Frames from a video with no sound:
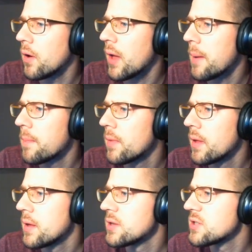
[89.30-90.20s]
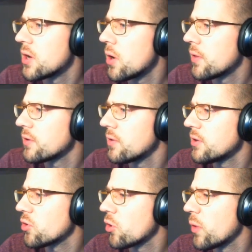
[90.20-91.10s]
Okay, so they're
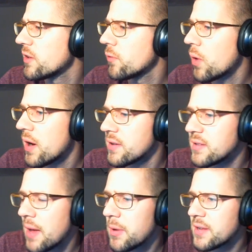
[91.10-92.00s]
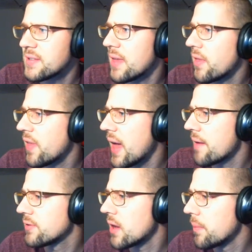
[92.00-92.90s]
cylindrical reservoirs. I'm going to say that they
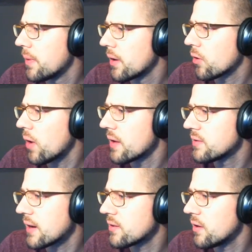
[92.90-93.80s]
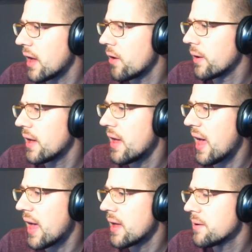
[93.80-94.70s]
have some cross-sectional area,
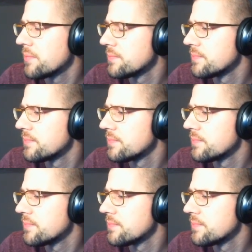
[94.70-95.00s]
A.